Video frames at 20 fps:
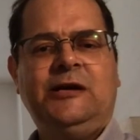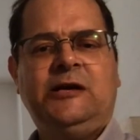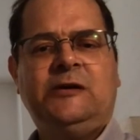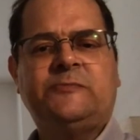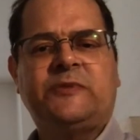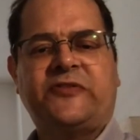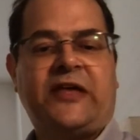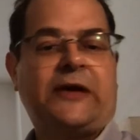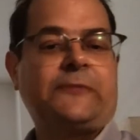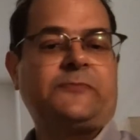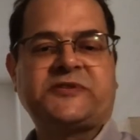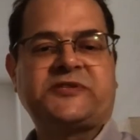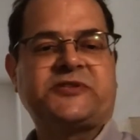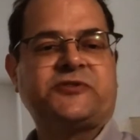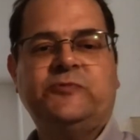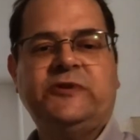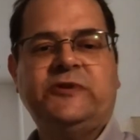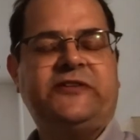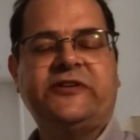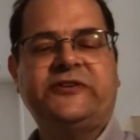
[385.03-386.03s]
But that was the
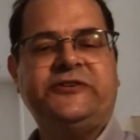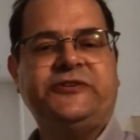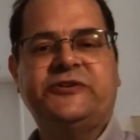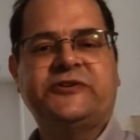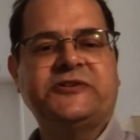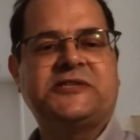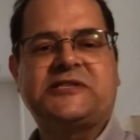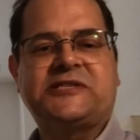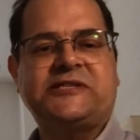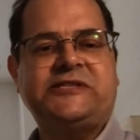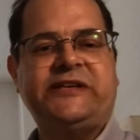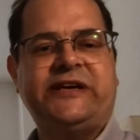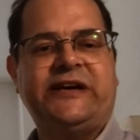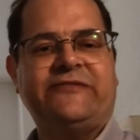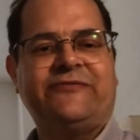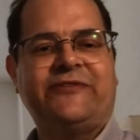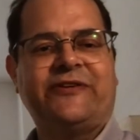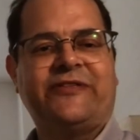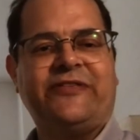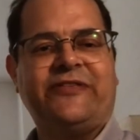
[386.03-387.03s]
week that you could see
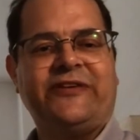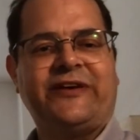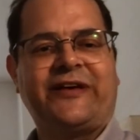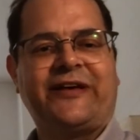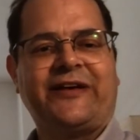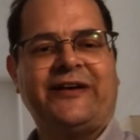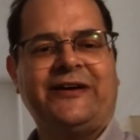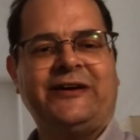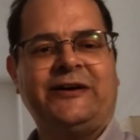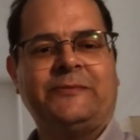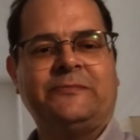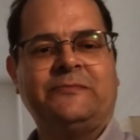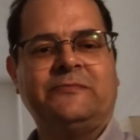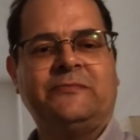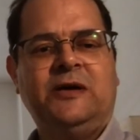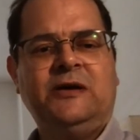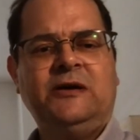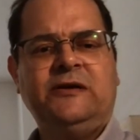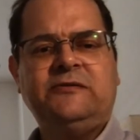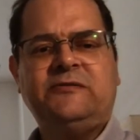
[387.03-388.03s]
everything
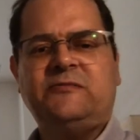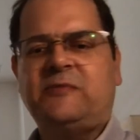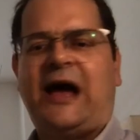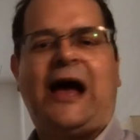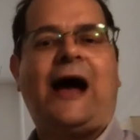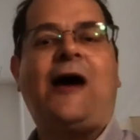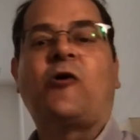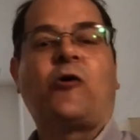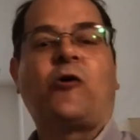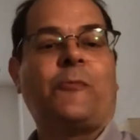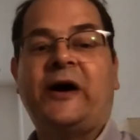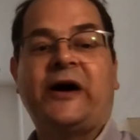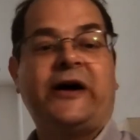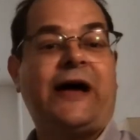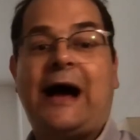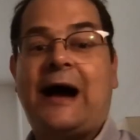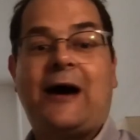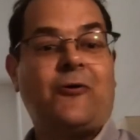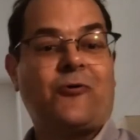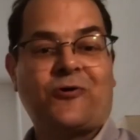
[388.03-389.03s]
hour by
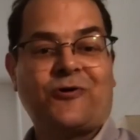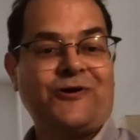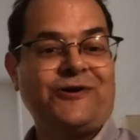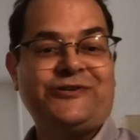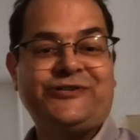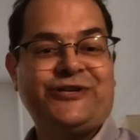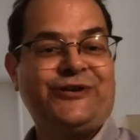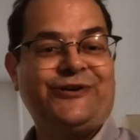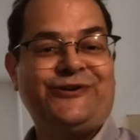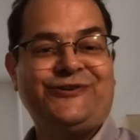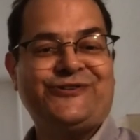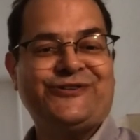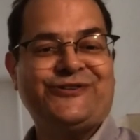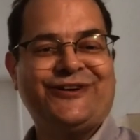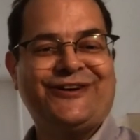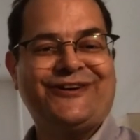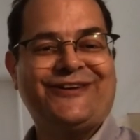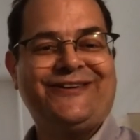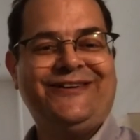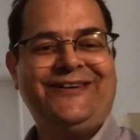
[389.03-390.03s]
hour
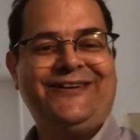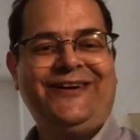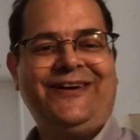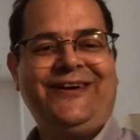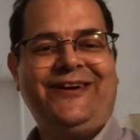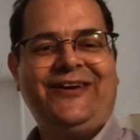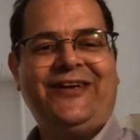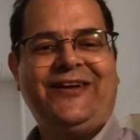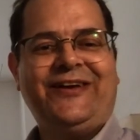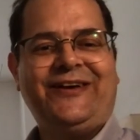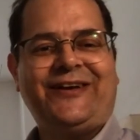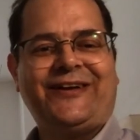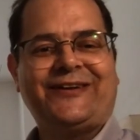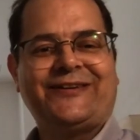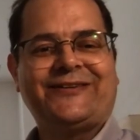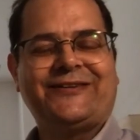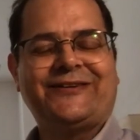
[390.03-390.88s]
changing and